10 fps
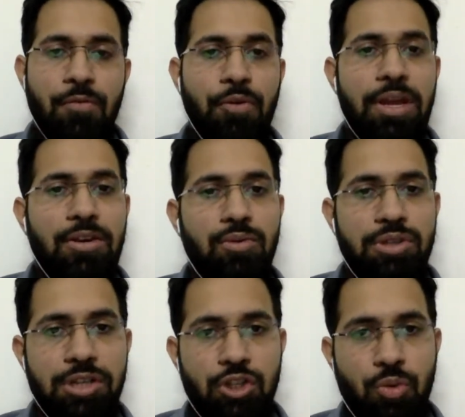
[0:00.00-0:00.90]
For
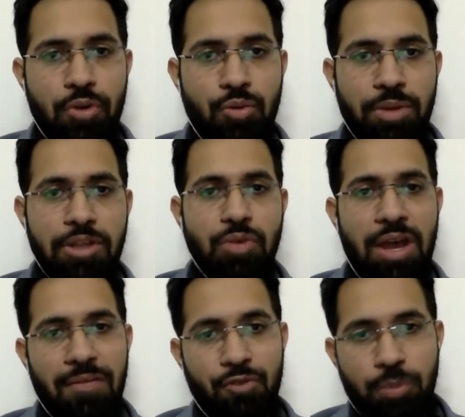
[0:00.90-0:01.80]
acoustic schwannoma, you
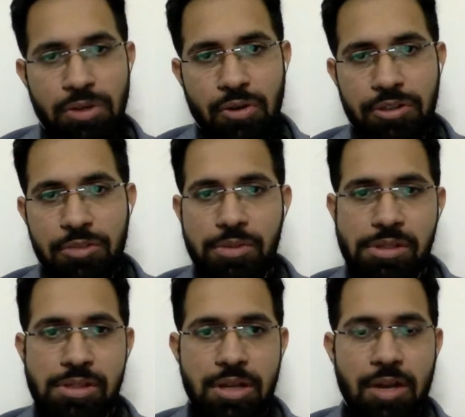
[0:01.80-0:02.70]
have to be
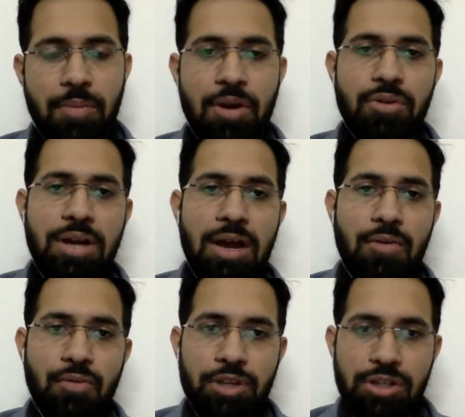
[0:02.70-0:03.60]
knowledgeable about
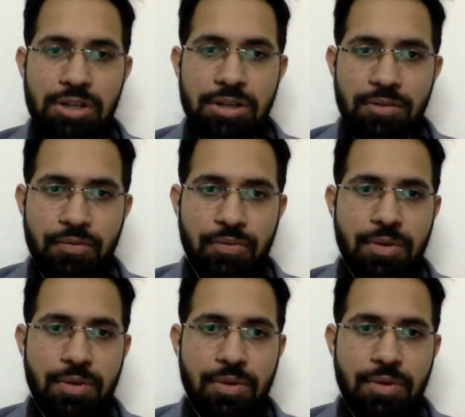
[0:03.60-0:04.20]
how facial nerve